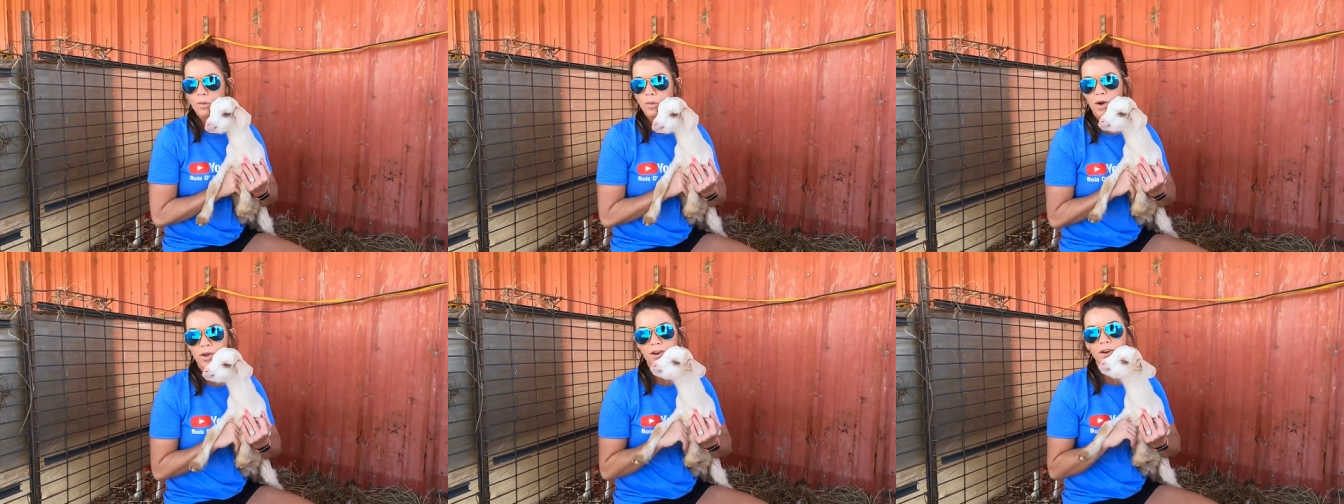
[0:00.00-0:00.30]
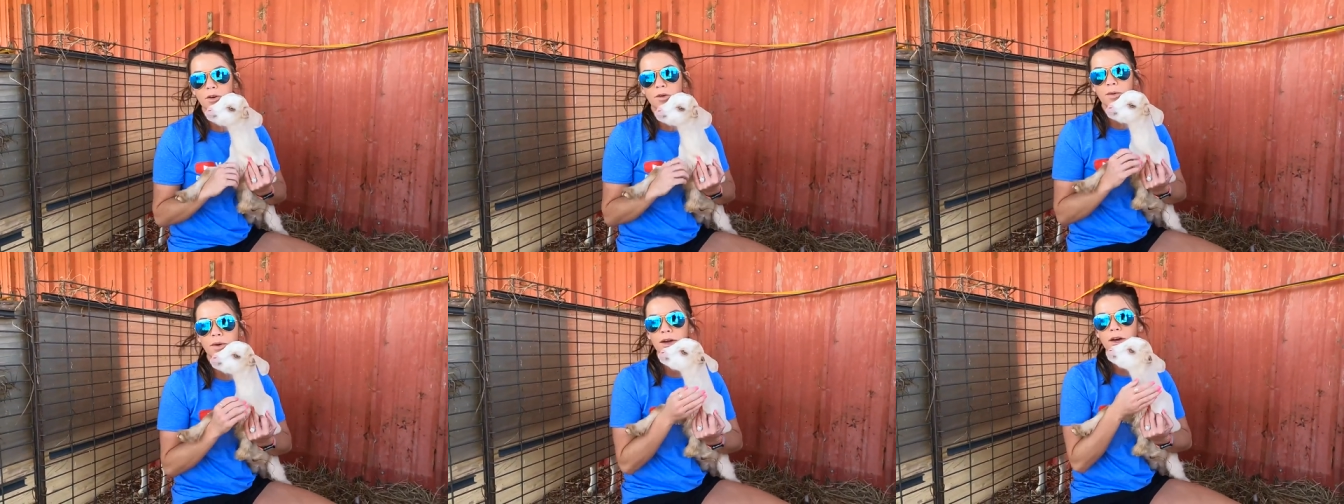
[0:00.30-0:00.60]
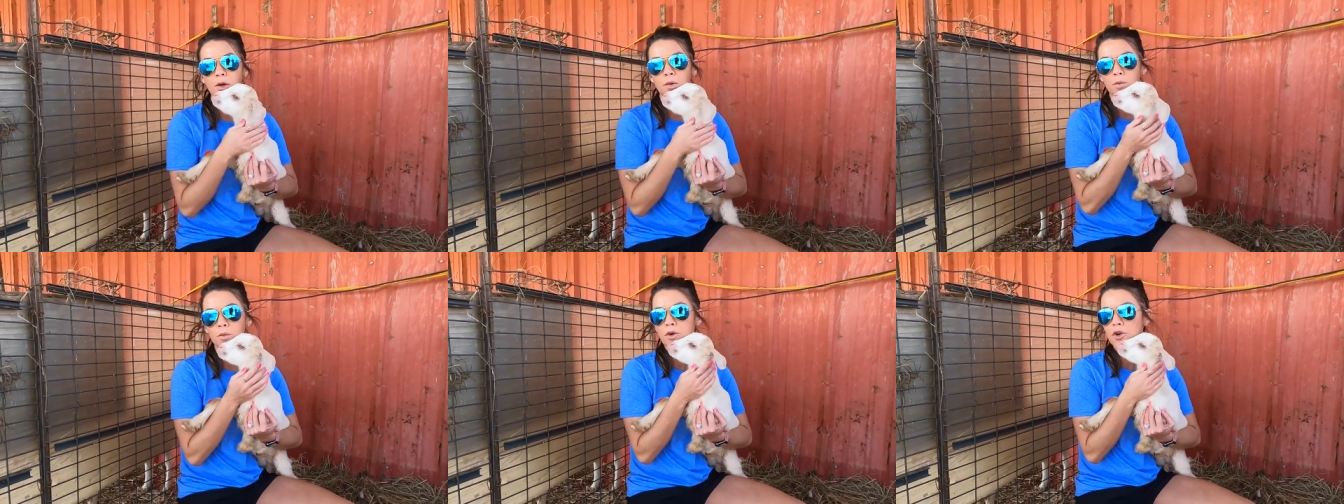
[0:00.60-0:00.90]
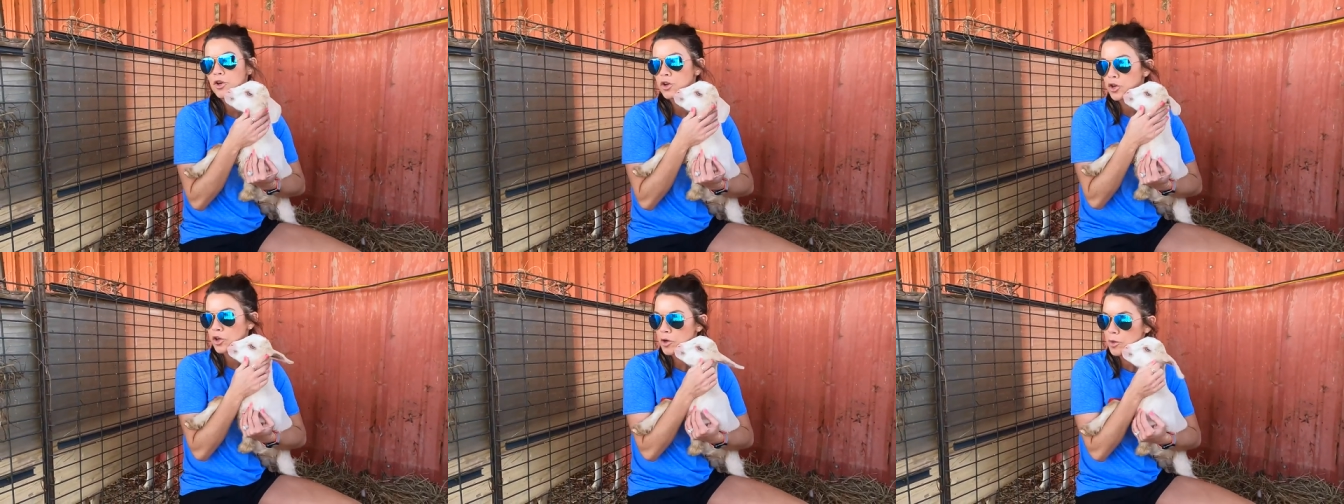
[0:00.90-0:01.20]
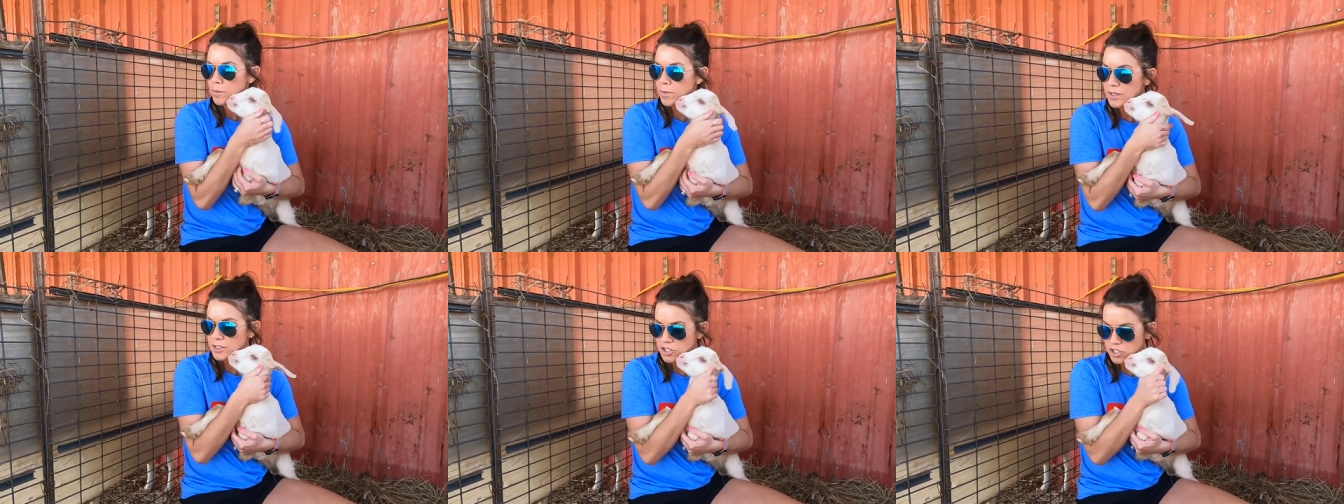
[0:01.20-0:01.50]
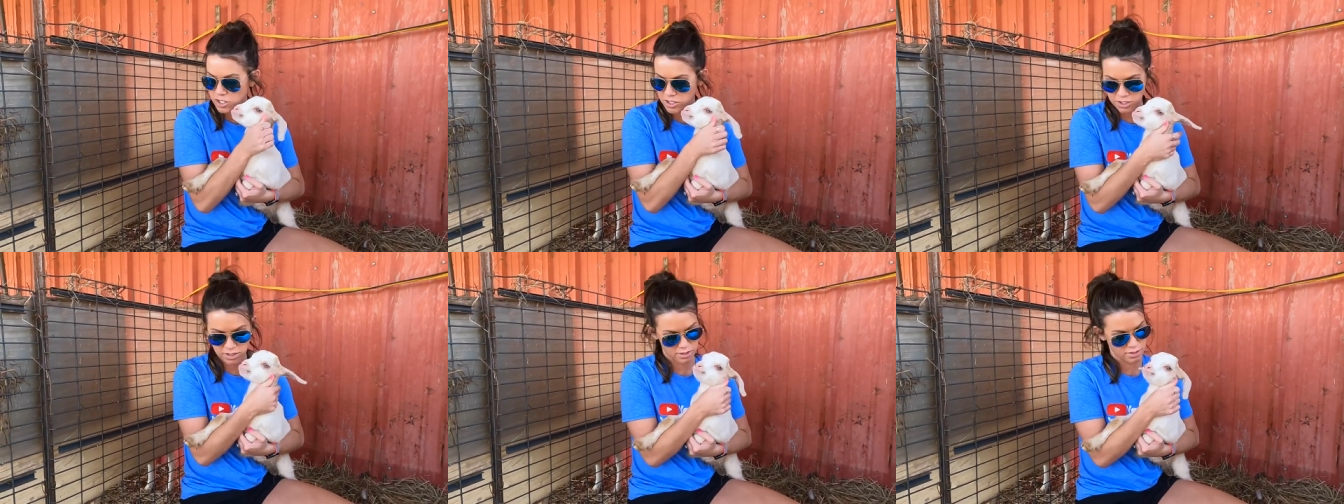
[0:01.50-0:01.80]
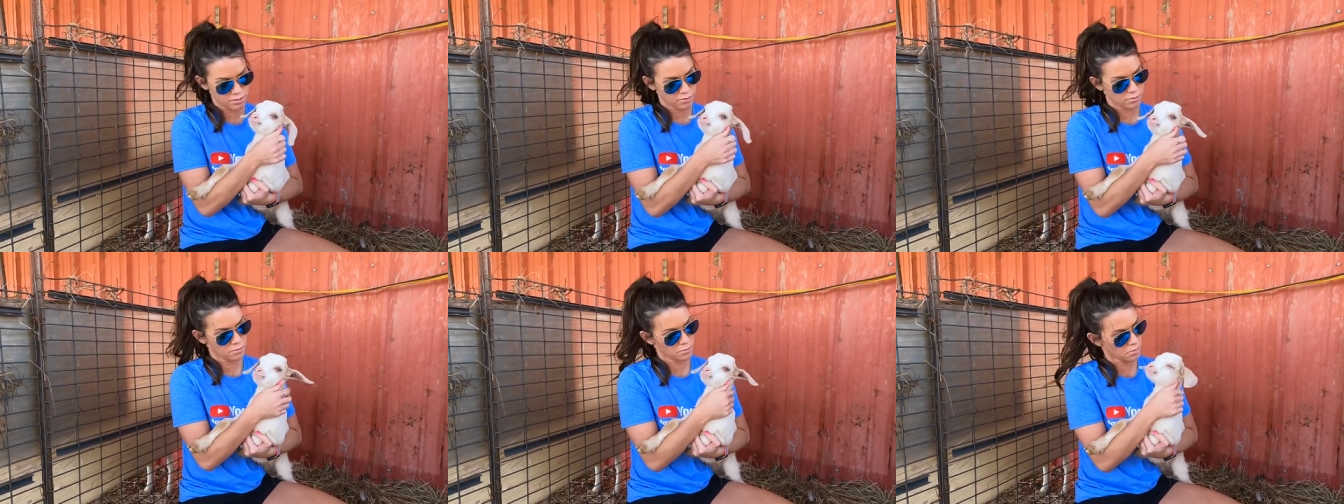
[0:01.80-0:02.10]
running around room and
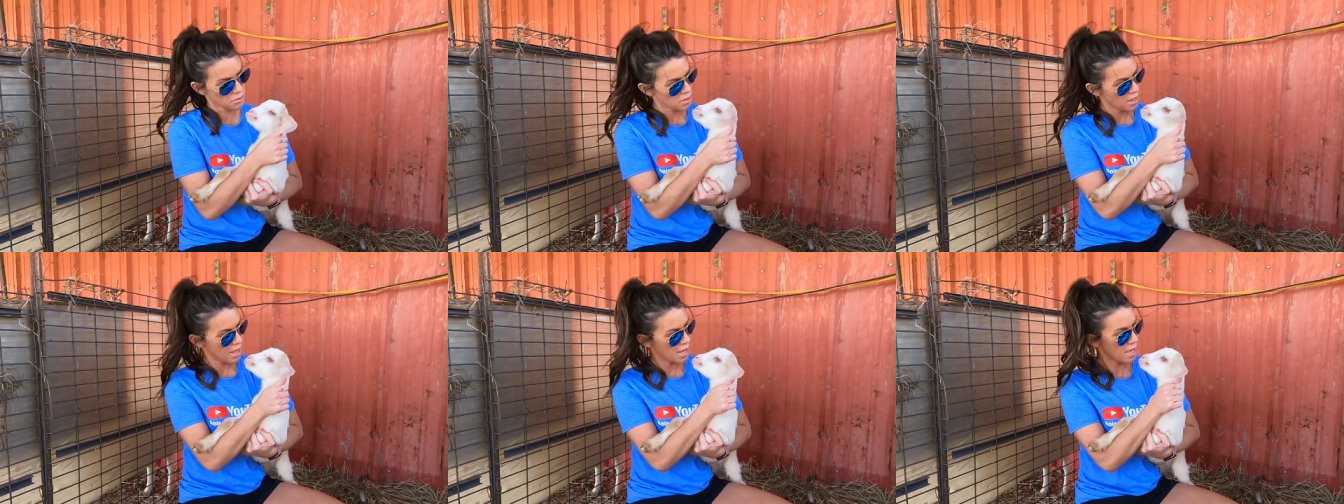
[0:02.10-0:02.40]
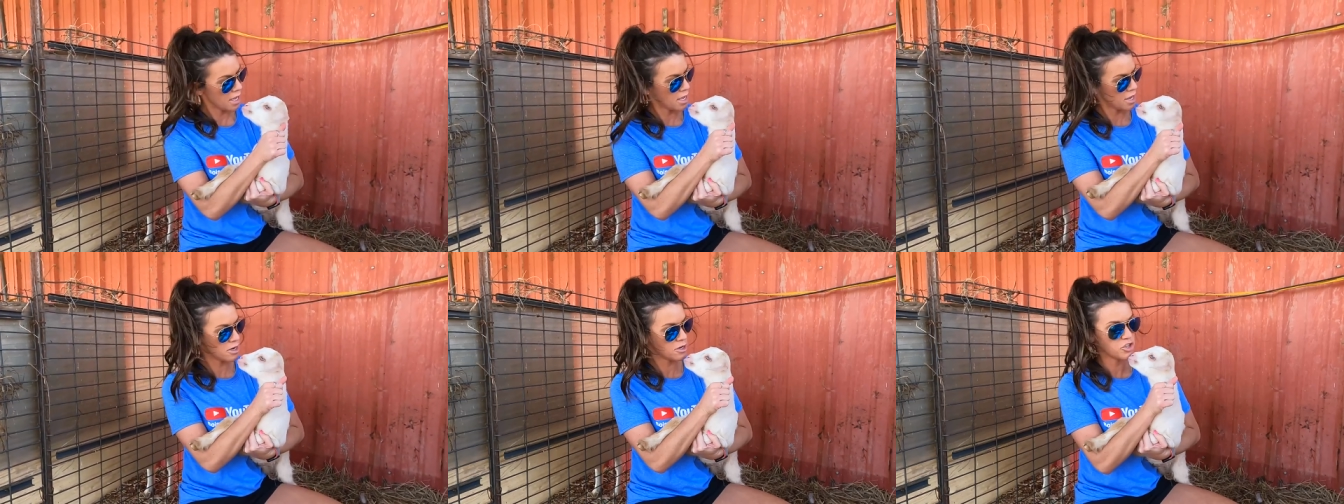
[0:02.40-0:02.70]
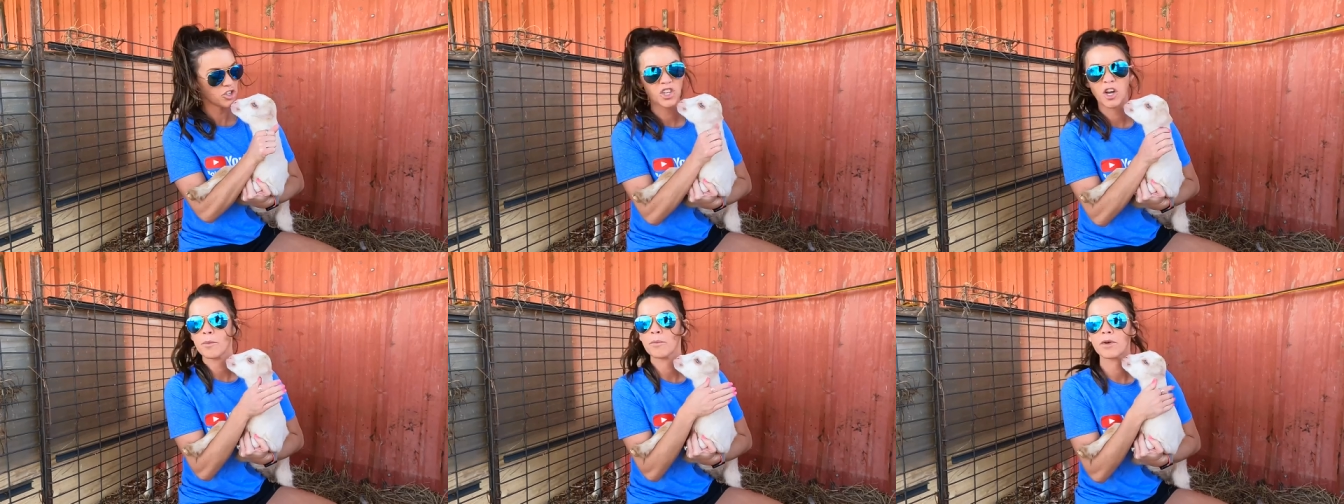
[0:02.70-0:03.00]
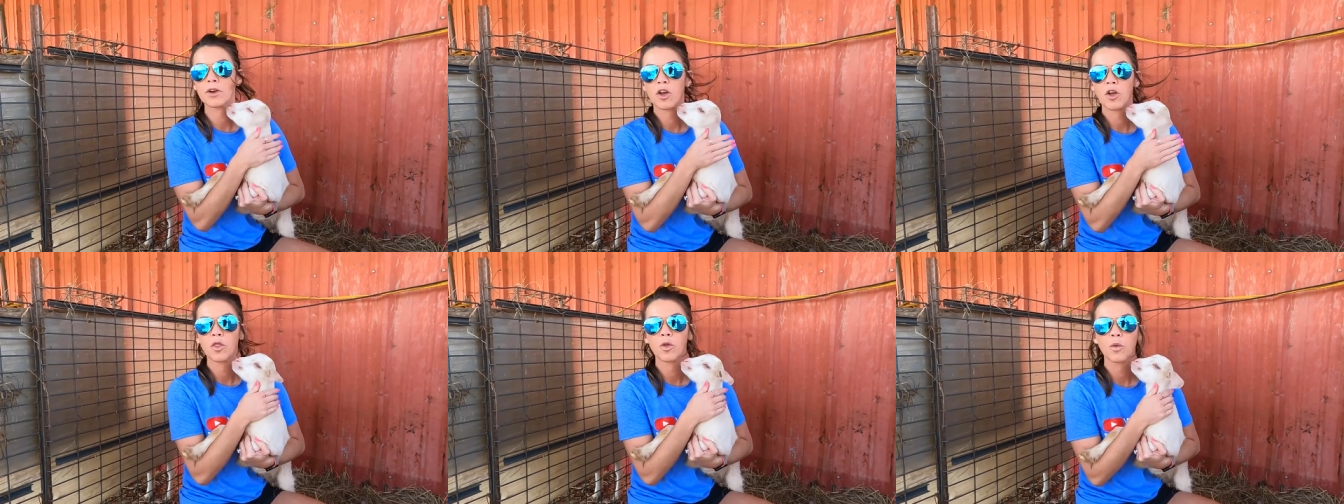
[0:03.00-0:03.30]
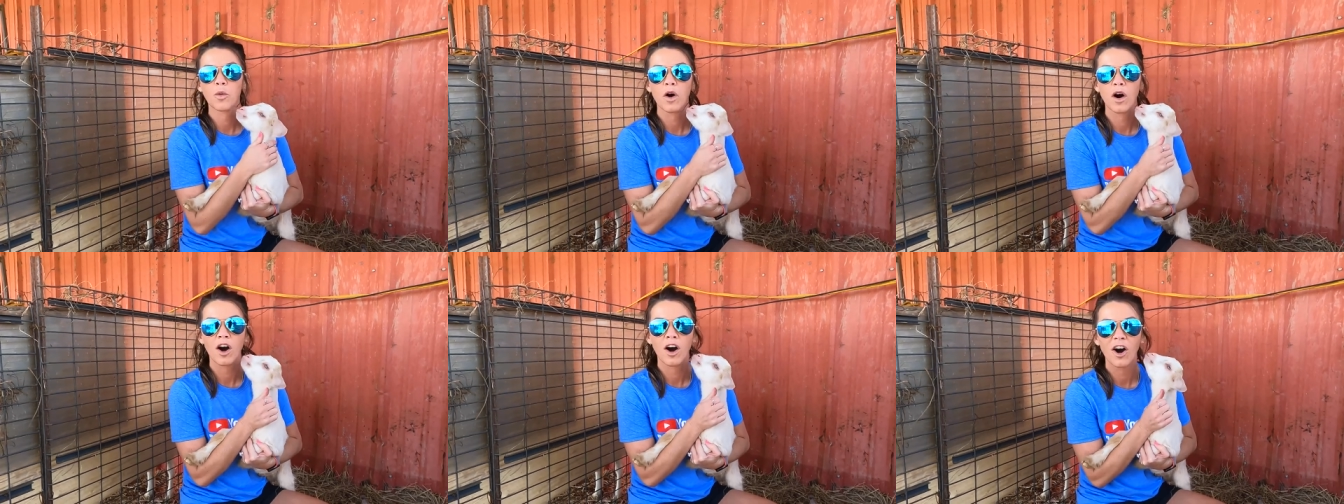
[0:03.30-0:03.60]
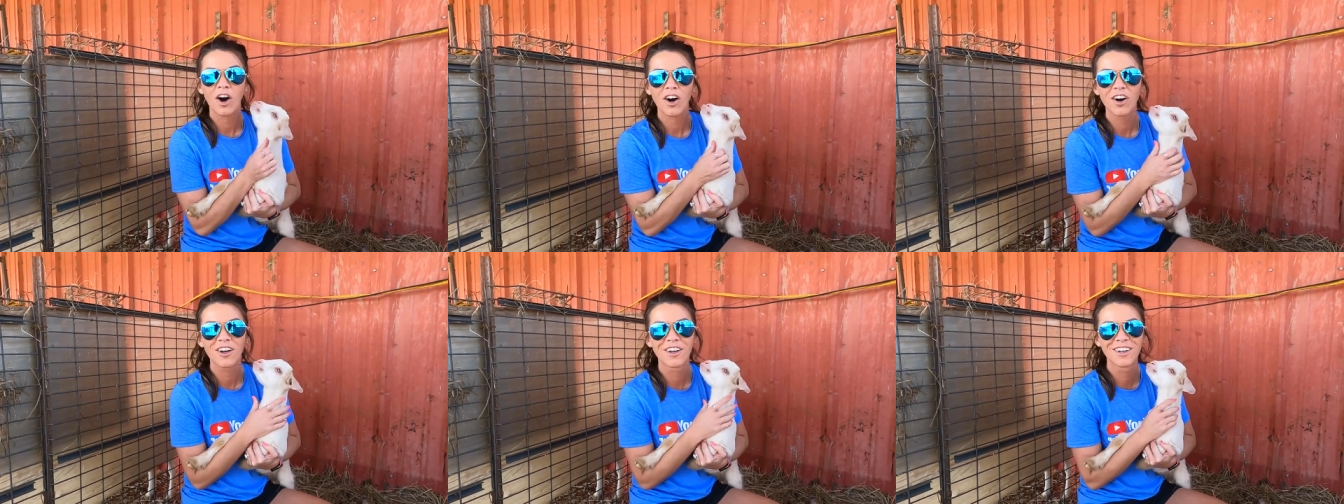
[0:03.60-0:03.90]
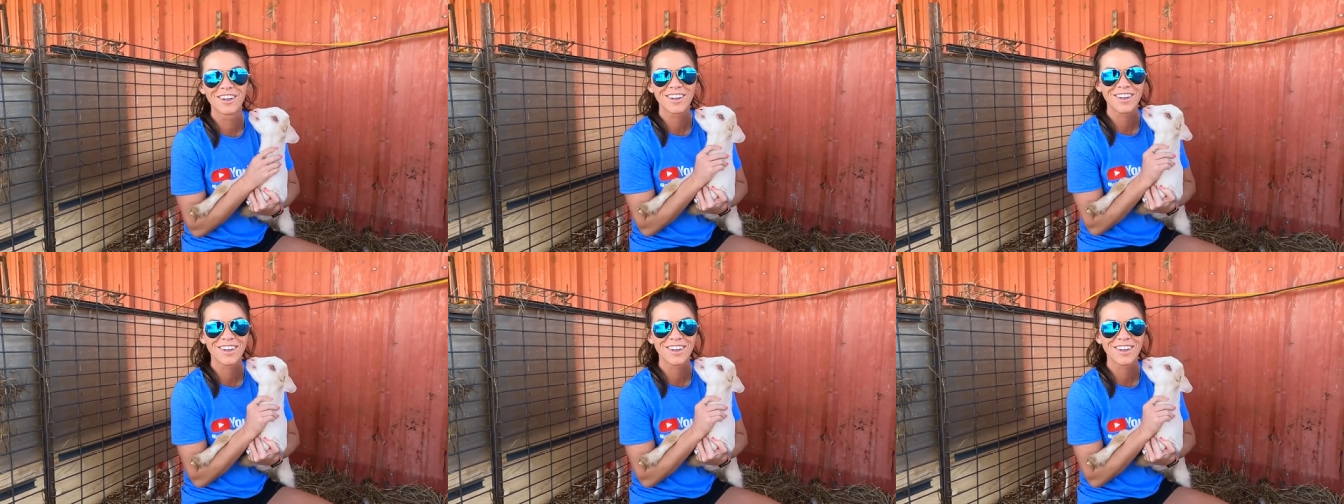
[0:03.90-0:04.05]
just playing and jumping on the wall